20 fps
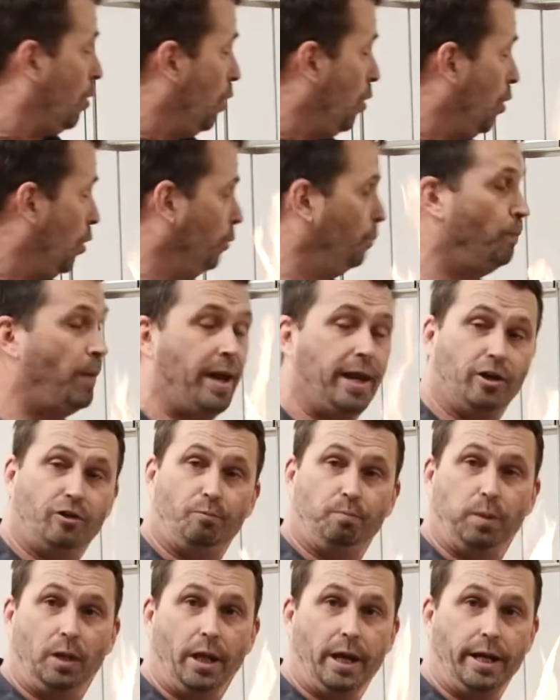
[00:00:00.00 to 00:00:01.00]
old base
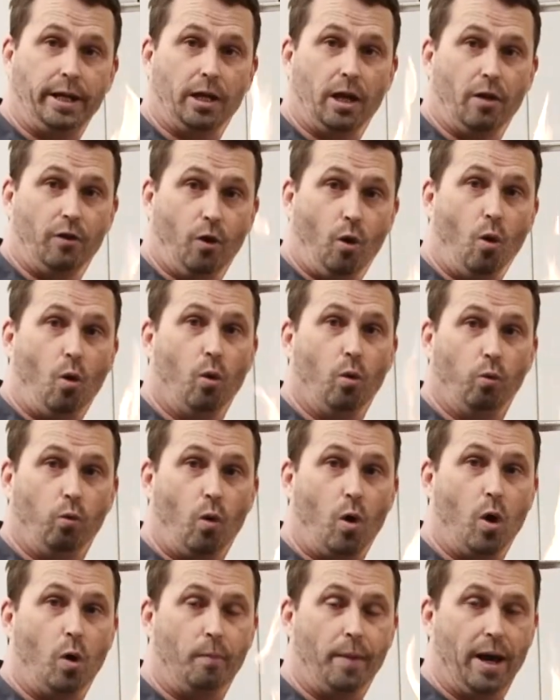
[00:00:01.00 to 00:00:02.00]
plate of the old
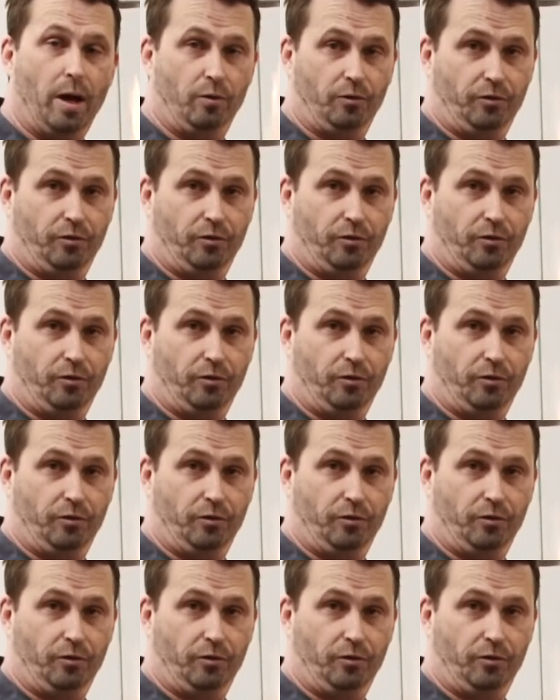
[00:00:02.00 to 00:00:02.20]
wall mount